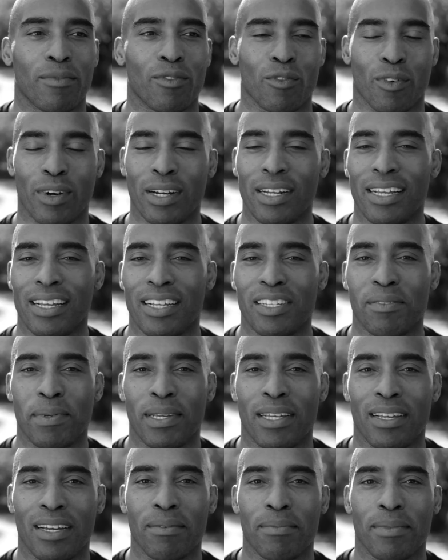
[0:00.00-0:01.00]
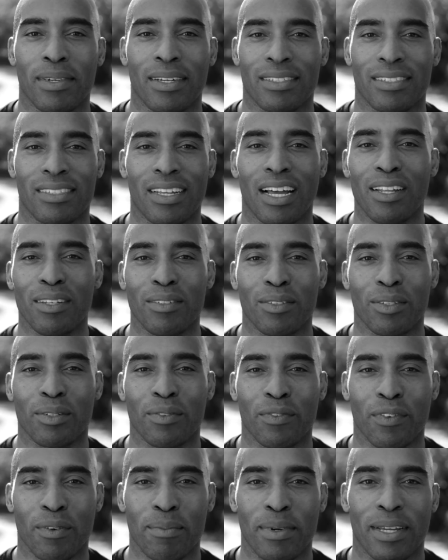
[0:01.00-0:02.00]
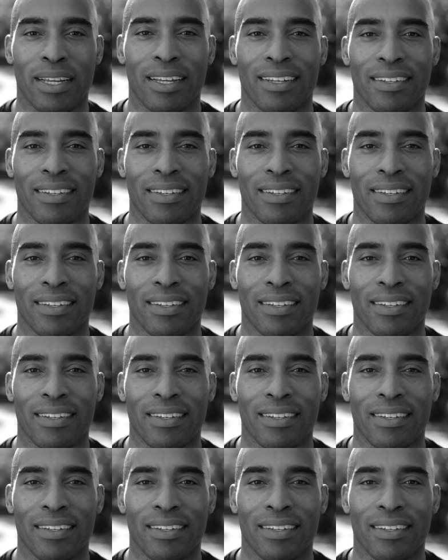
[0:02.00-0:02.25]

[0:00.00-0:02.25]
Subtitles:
running has become a solitude for me